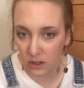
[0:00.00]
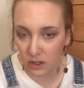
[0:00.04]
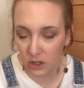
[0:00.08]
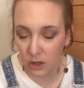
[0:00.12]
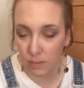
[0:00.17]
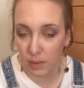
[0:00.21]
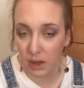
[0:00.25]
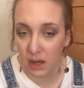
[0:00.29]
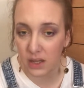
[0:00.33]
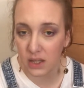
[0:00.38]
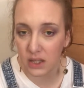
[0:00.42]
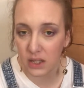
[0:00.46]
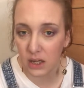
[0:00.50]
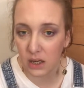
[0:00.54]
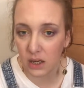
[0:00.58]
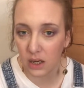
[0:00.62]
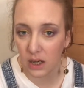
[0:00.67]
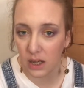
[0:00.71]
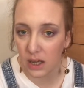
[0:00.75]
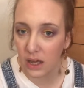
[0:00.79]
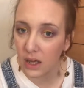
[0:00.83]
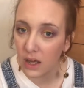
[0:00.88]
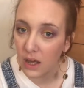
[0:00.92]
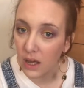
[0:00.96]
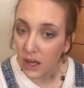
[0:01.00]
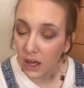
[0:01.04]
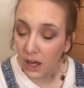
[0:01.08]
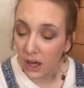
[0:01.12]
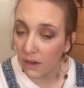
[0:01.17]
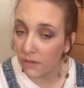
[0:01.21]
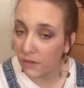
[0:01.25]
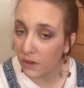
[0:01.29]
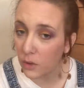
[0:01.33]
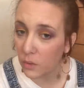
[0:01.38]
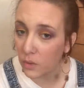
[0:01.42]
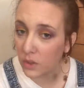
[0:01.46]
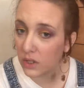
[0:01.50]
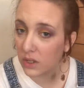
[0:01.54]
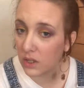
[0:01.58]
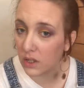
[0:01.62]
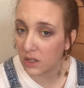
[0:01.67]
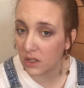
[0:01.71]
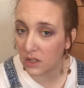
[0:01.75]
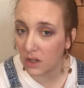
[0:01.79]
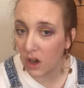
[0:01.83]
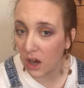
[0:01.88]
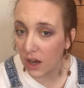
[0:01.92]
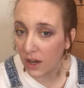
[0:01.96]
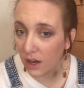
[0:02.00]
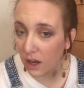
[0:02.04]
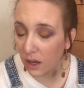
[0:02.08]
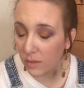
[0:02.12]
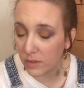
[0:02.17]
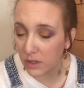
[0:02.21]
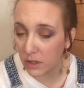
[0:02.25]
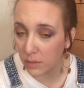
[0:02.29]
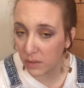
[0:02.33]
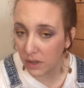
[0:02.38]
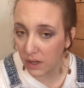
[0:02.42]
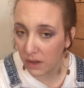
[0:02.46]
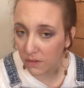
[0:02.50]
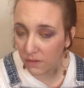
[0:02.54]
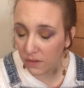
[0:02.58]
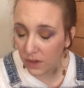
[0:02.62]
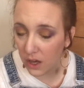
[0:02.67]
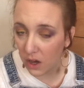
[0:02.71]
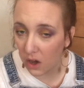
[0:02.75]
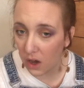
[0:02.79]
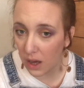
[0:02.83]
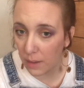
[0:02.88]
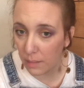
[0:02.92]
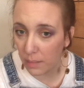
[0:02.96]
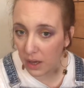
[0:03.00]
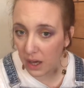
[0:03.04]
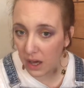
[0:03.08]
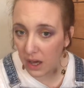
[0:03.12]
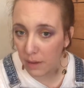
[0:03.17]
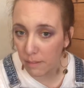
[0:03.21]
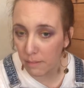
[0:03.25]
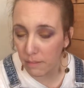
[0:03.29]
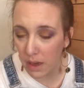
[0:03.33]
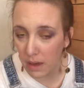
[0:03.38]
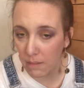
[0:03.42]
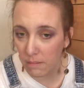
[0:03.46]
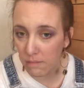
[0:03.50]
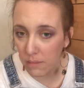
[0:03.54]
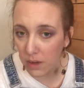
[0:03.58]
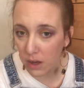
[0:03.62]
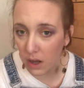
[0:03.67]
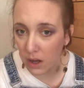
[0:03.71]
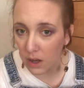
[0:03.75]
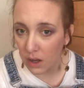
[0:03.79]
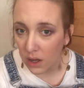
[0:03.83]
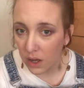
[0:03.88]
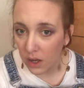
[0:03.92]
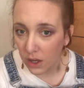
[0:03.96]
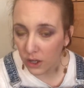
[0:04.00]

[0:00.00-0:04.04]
So basically, if you was to sign up to be a VIP member,